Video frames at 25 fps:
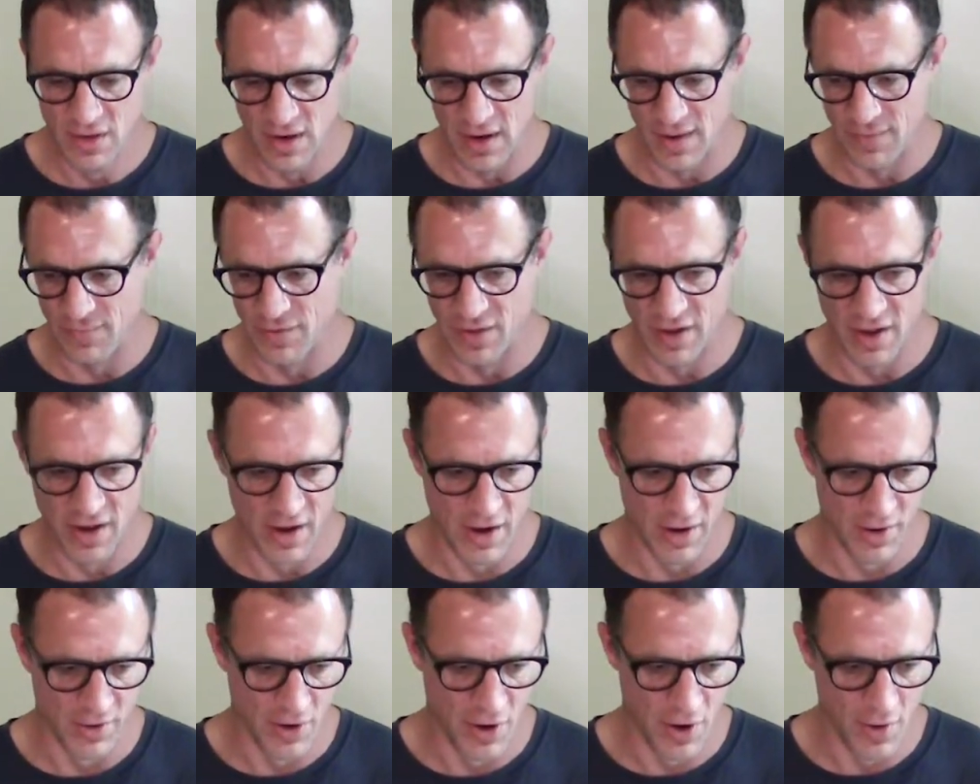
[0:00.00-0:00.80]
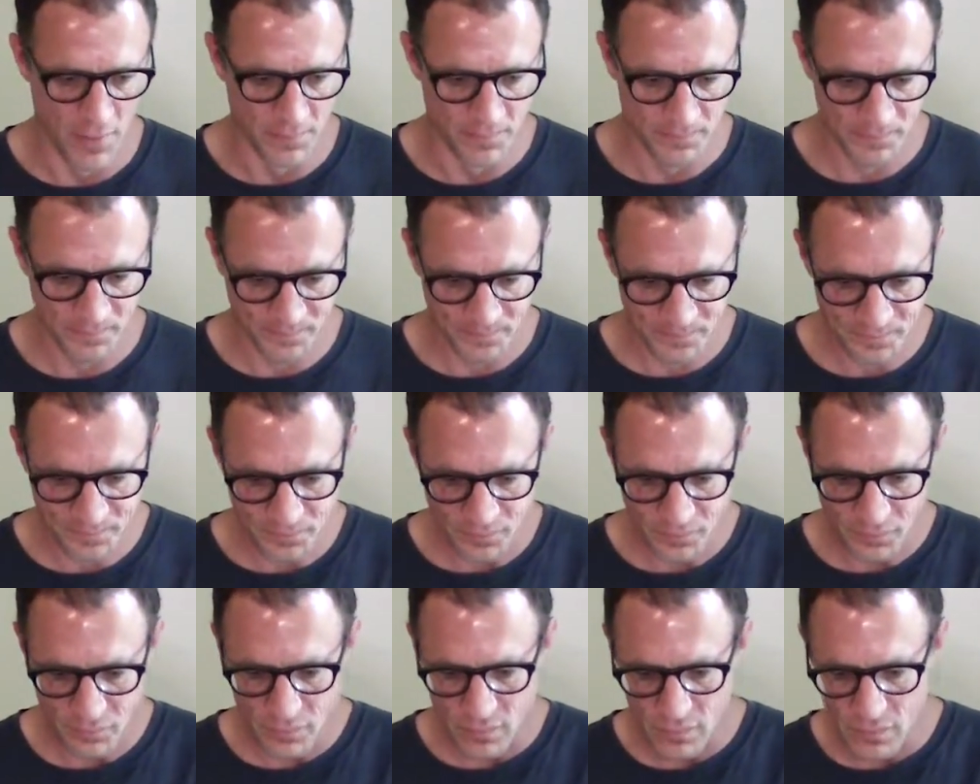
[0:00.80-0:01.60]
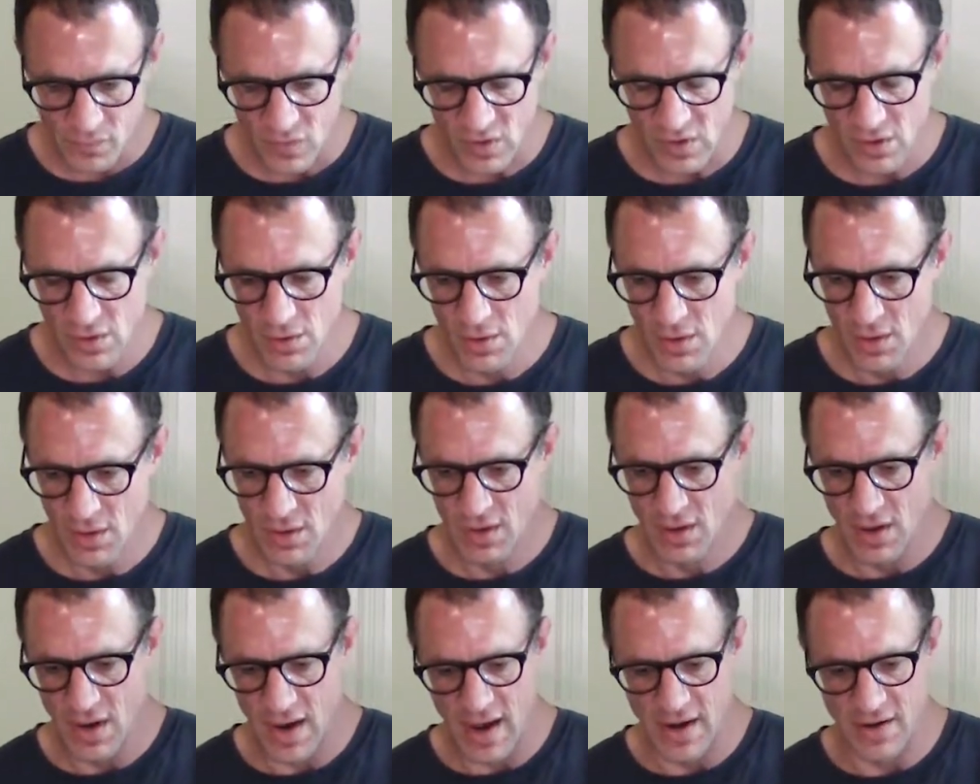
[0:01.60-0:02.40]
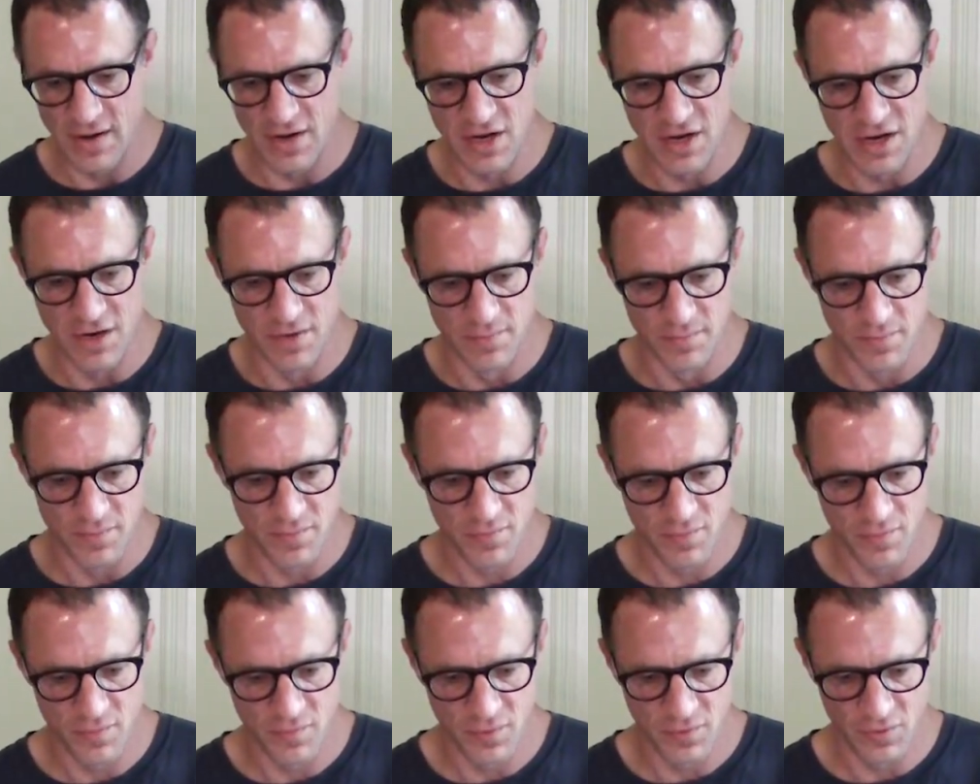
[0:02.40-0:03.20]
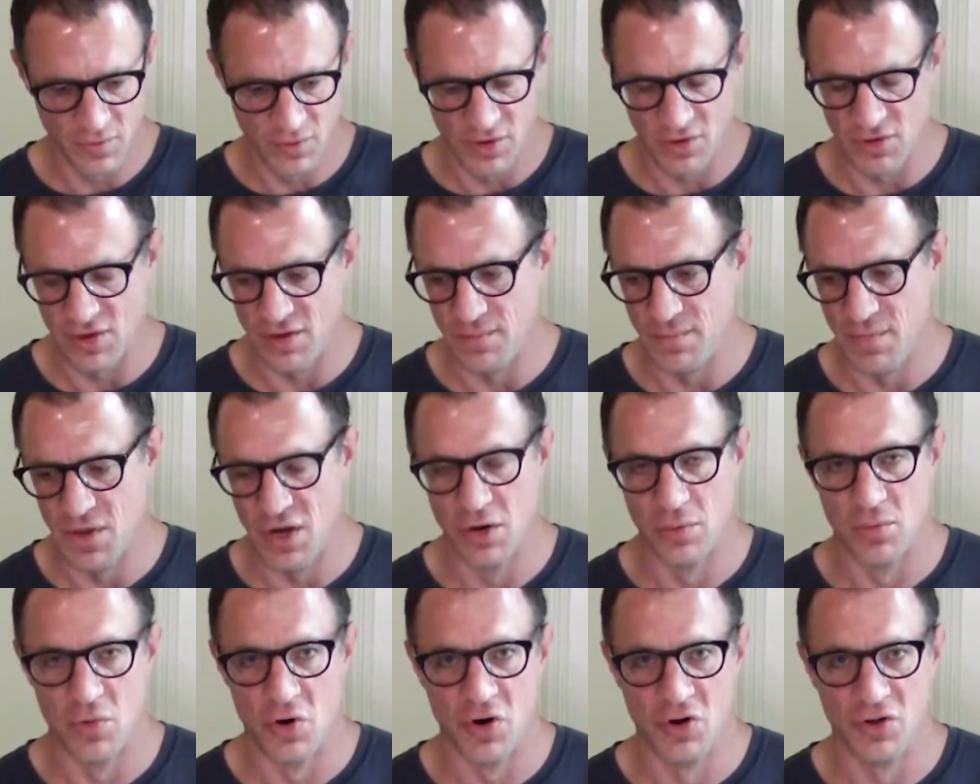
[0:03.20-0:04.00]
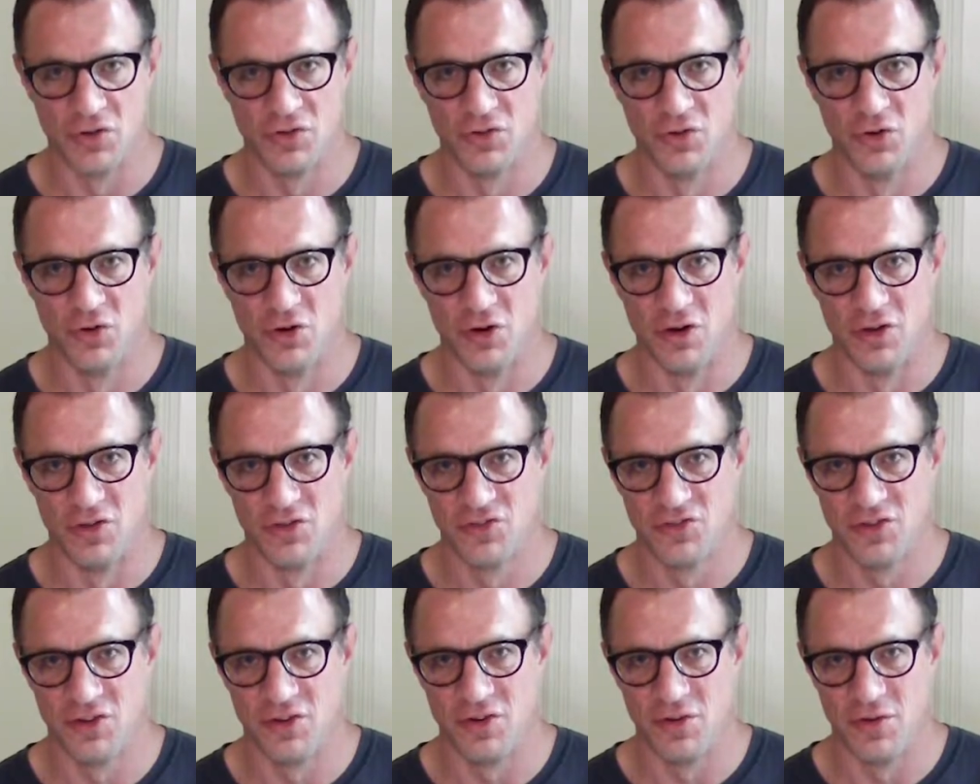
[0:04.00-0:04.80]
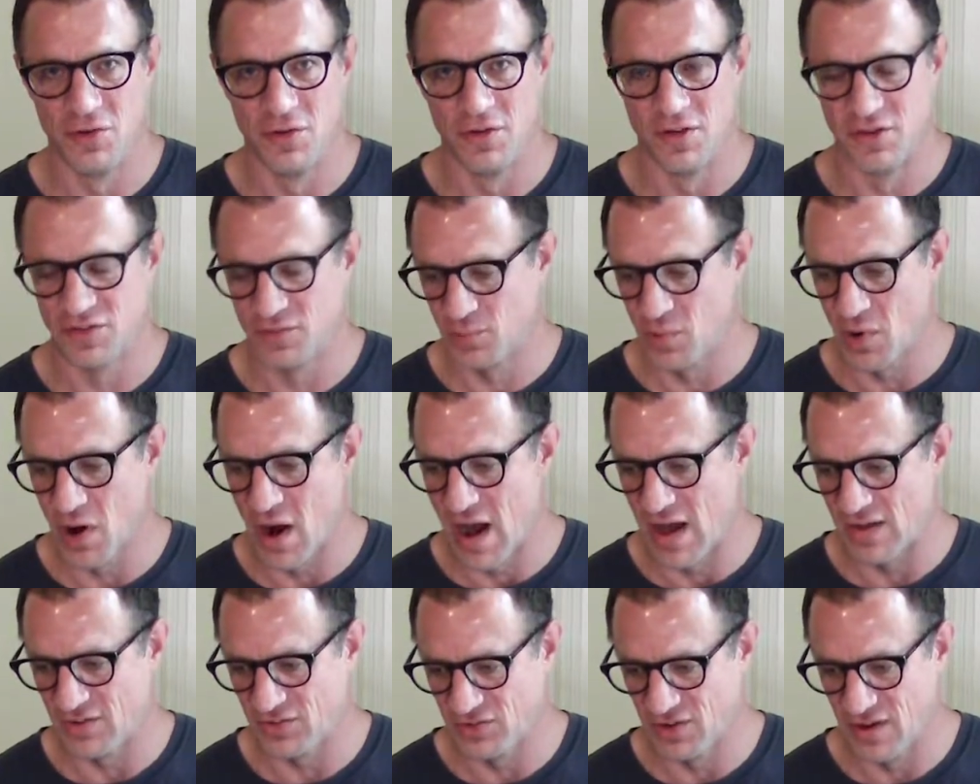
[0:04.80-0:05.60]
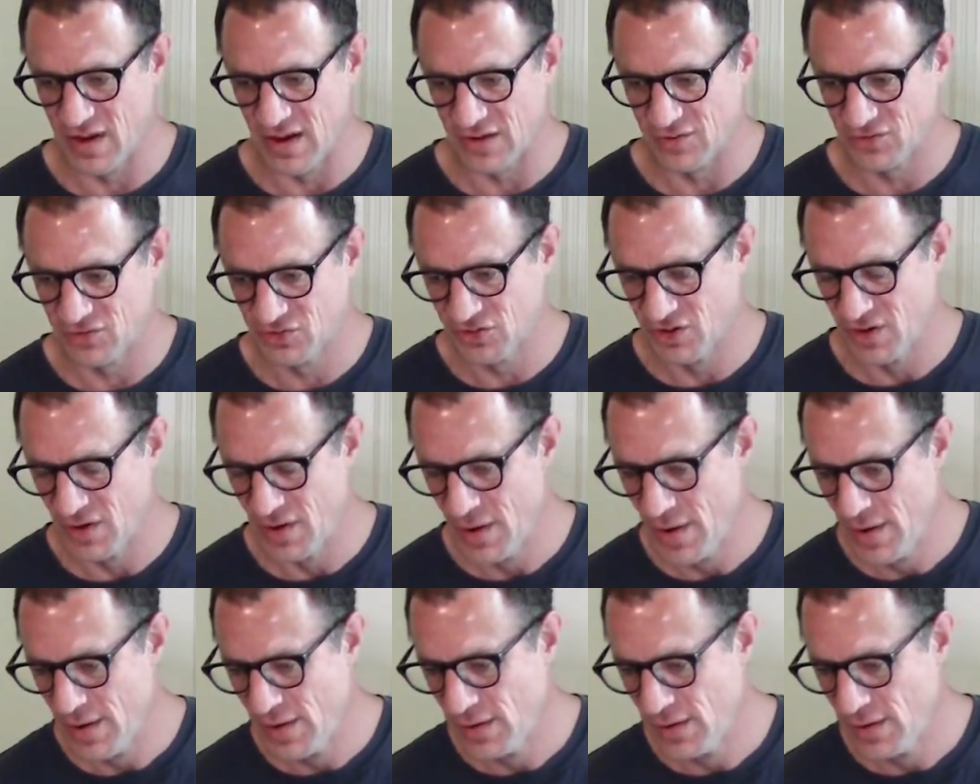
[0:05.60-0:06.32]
And then I need really minimal tools to do this process.